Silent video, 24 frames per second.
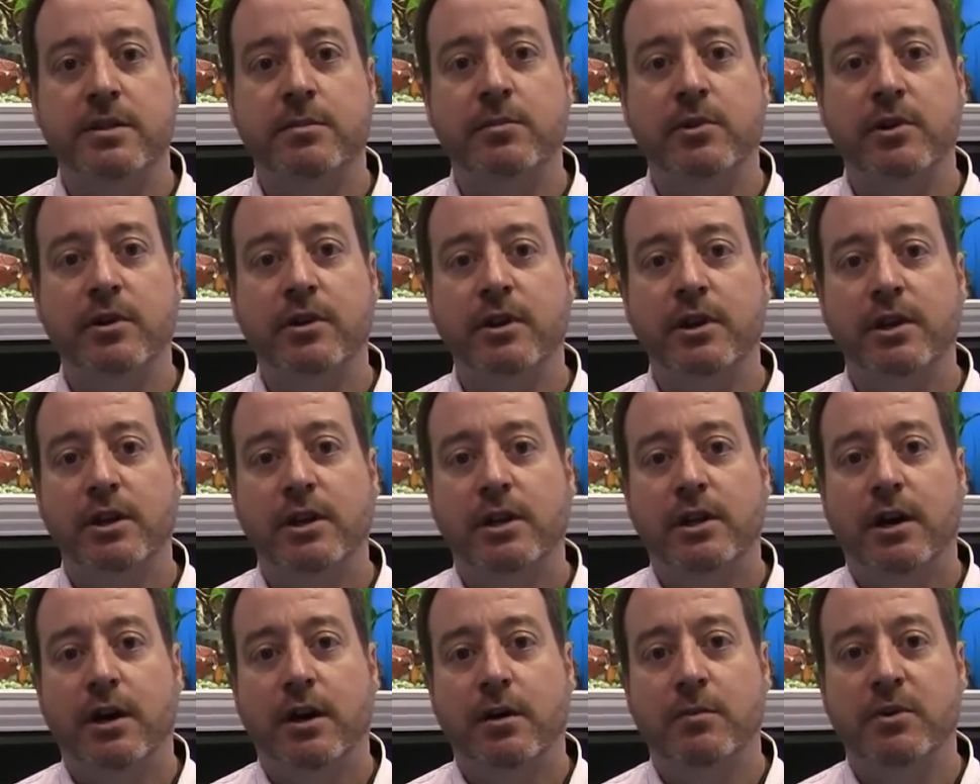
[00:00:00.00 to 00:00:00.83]
Some are
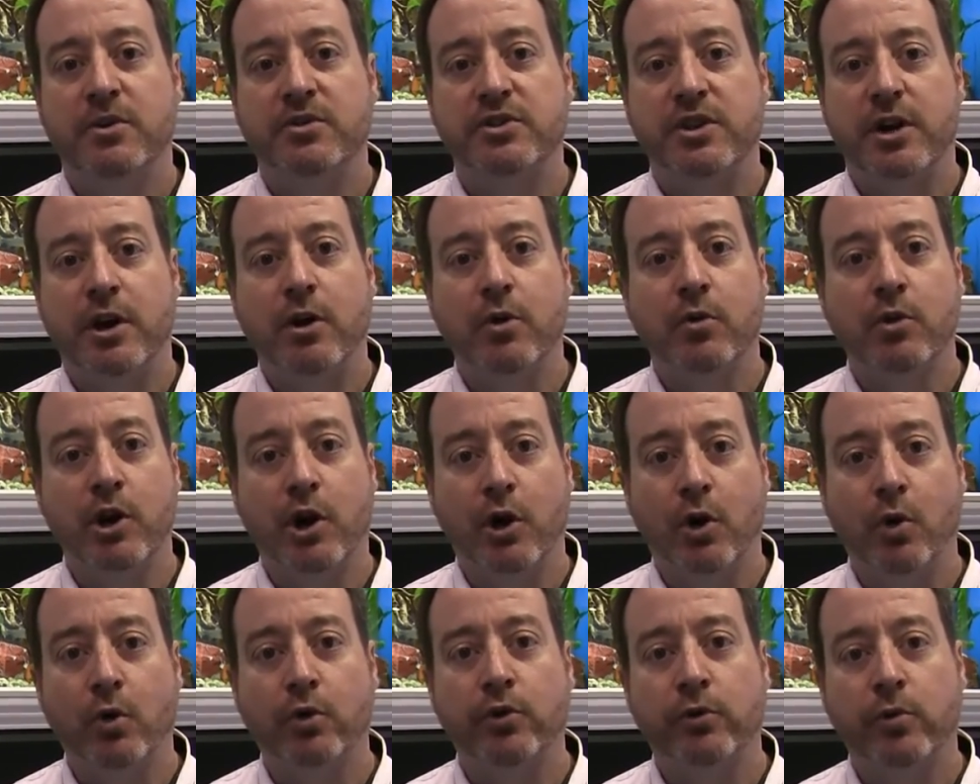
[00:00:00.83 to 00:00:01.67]
almost all
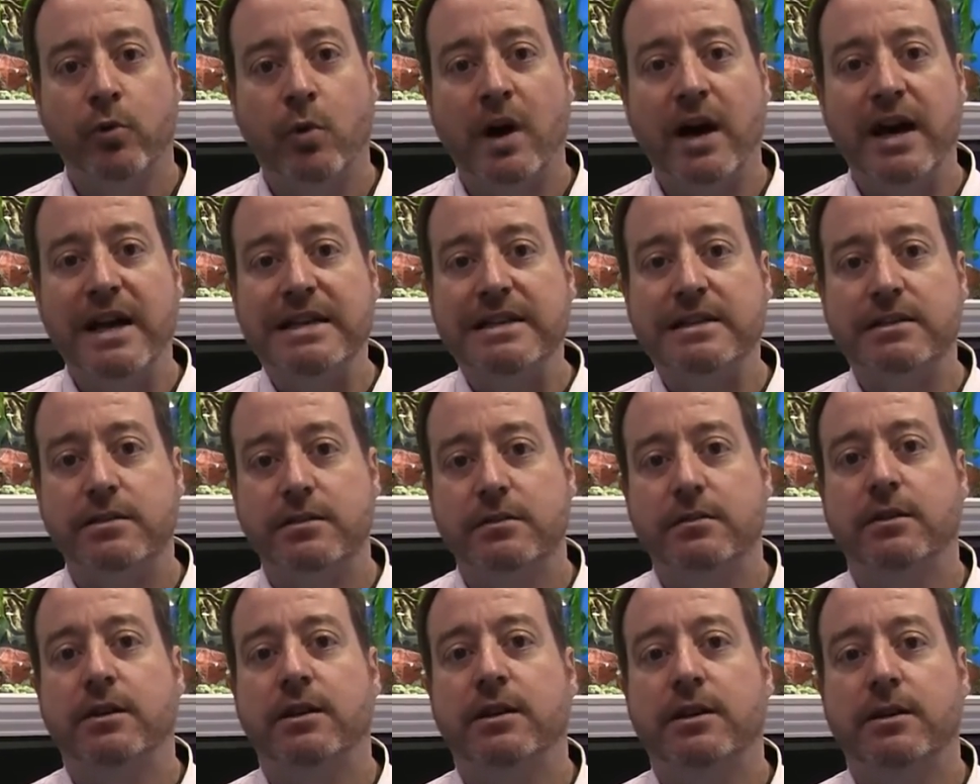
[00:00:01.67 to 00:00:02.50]
gold or white,
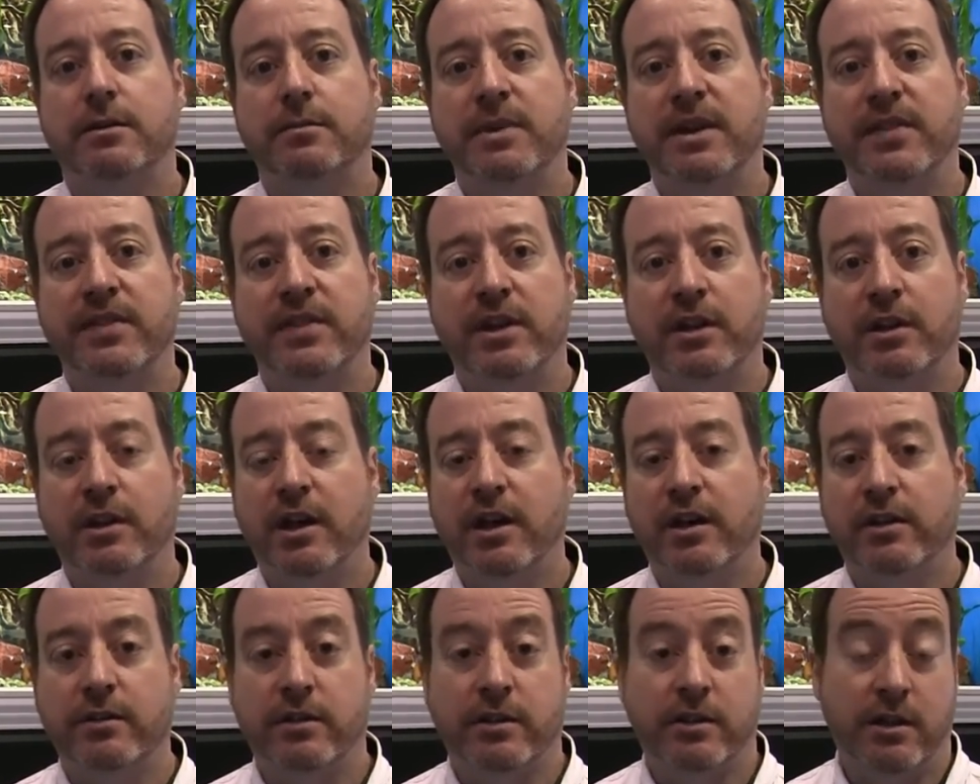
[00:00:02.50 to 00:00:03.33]
um, and then a
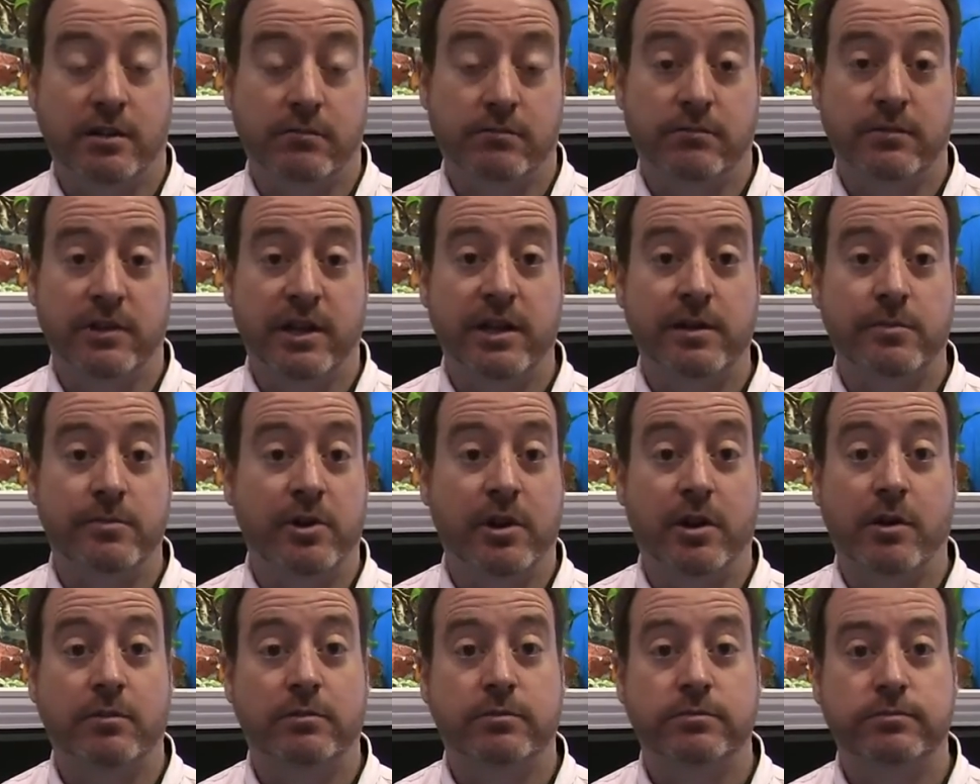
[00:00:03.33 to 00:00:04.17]
lot a lot, a lot of them
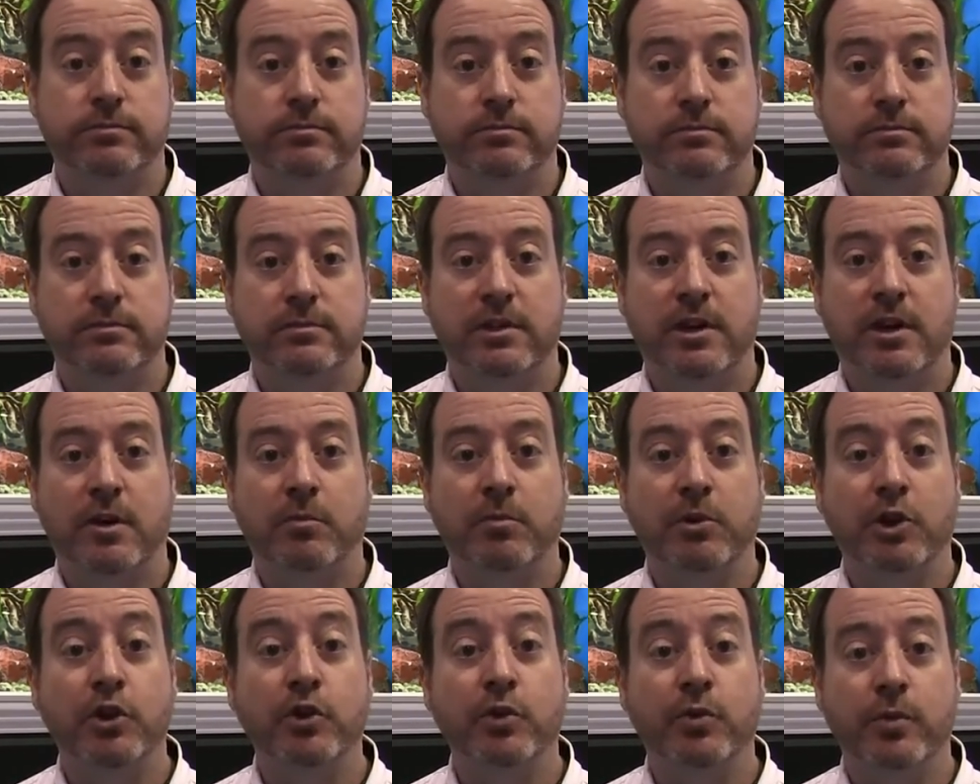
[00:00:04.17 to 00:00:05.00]
are all all
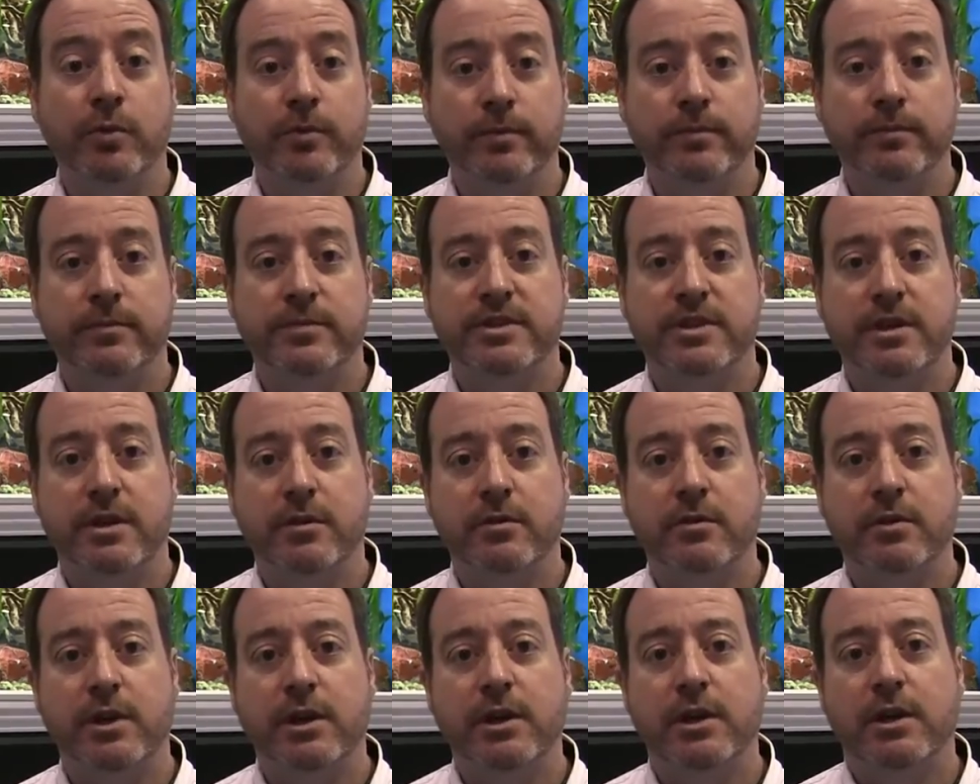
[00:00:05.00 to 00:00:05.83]
blue.
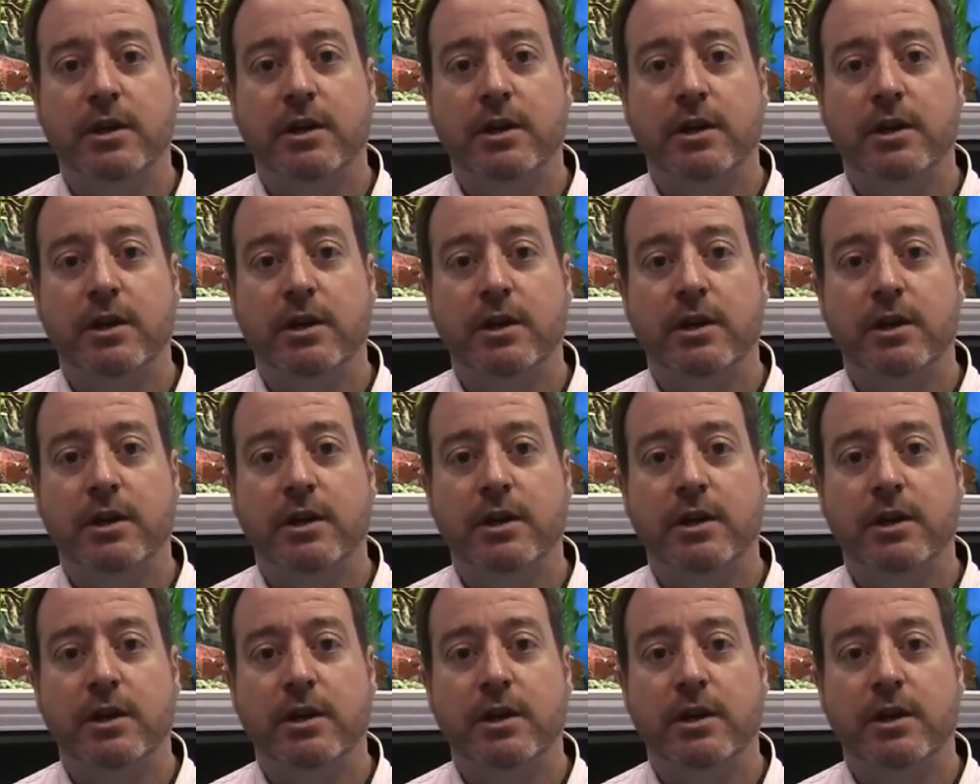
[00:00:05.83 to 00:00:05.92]
So.